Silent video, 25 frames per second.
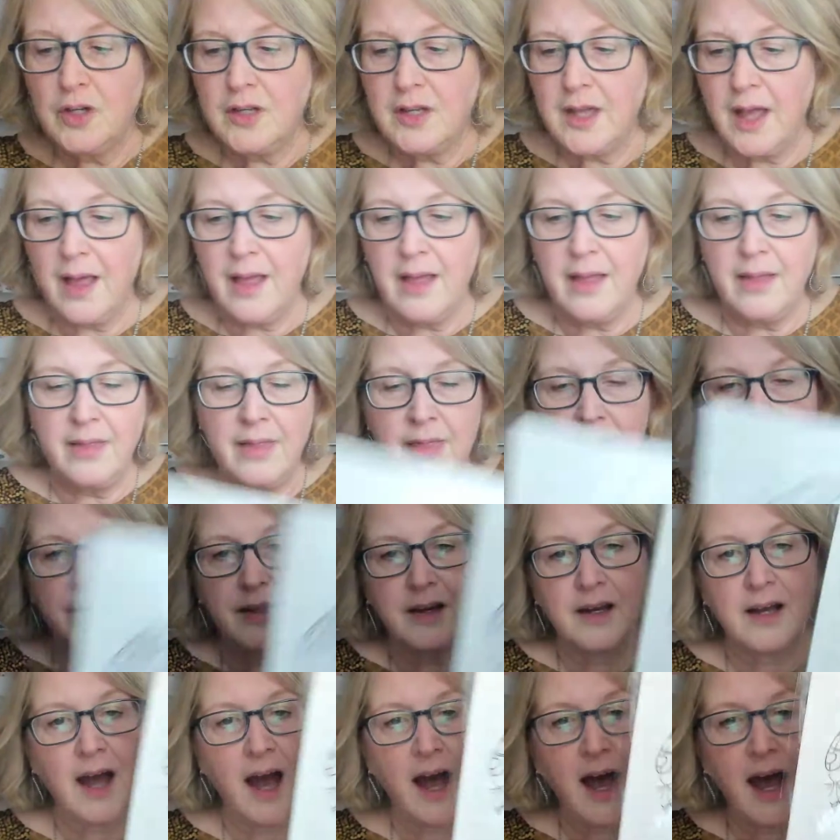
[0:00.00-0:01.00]
get
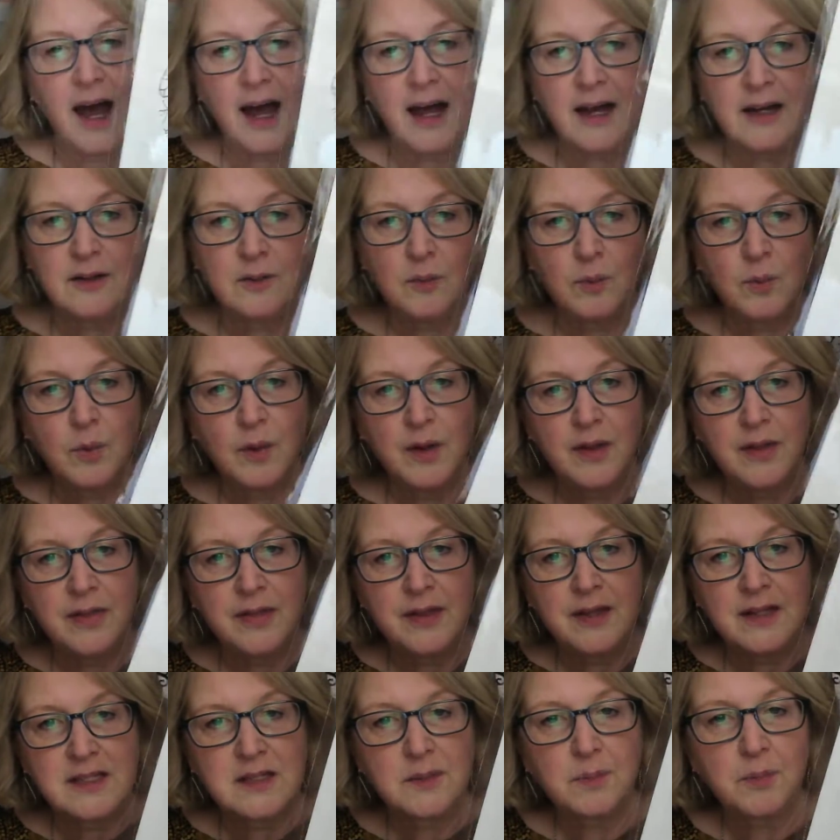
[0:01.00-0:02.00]
the guide with
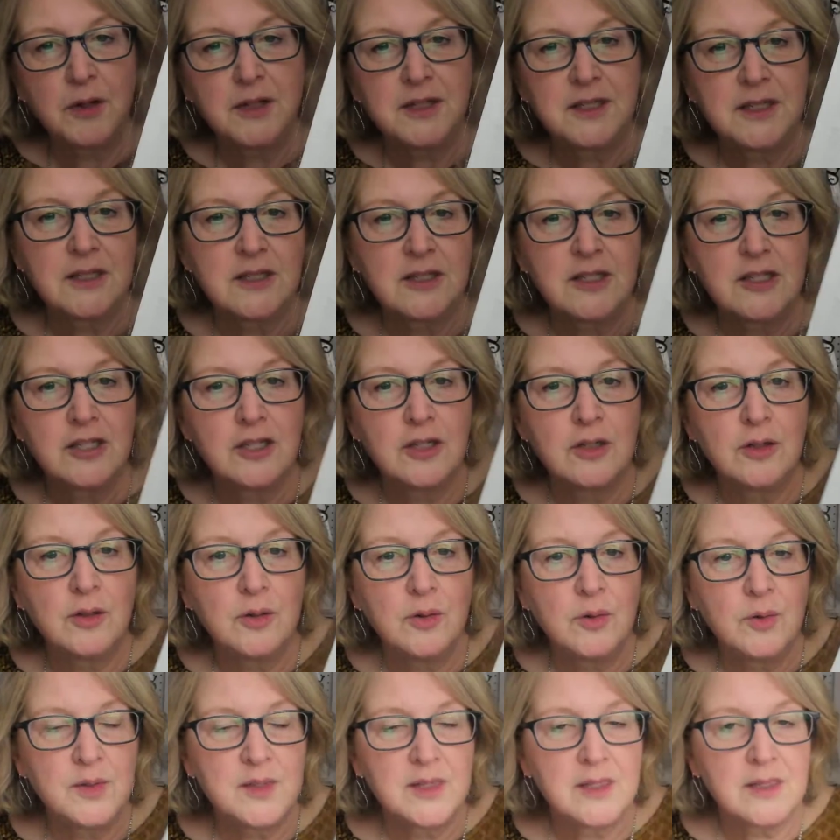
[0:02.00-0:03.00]
this printed
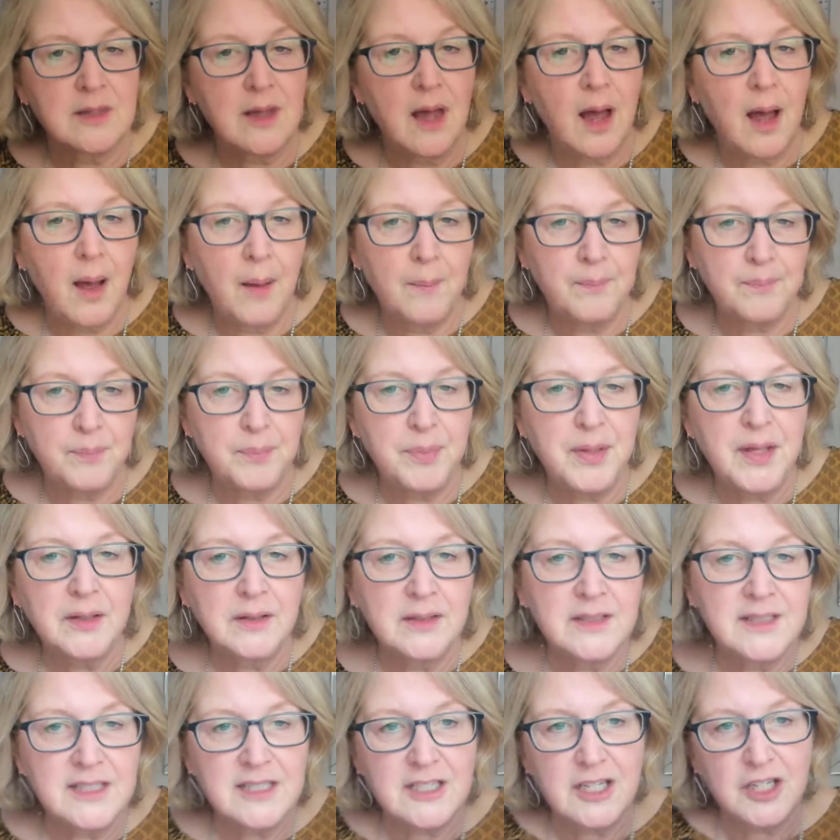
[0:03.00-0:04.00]
to
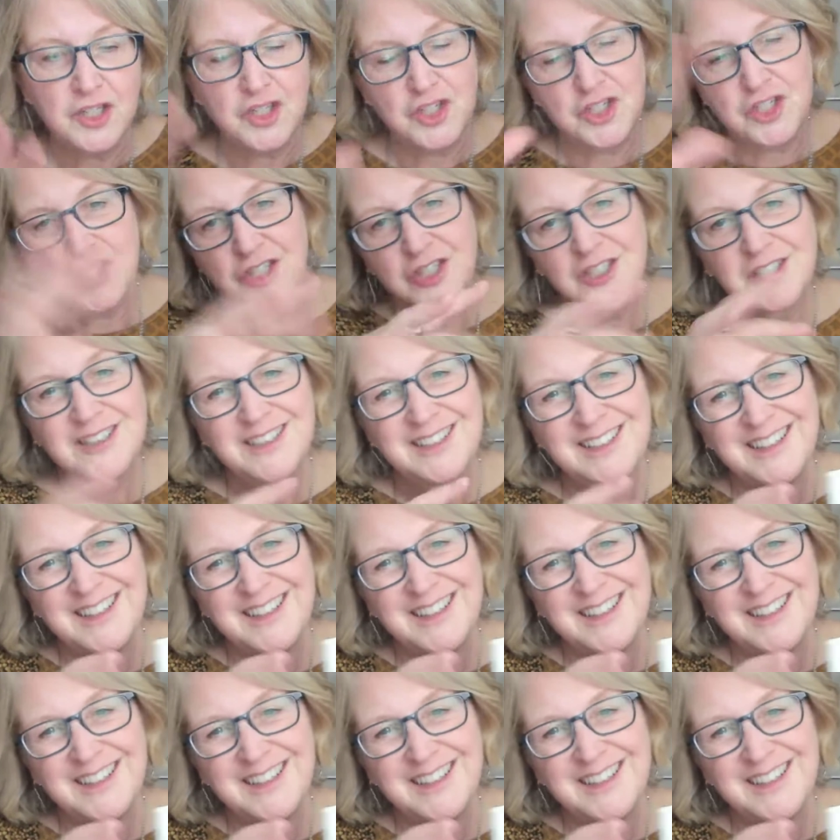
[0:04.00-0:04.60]
peel and stitch,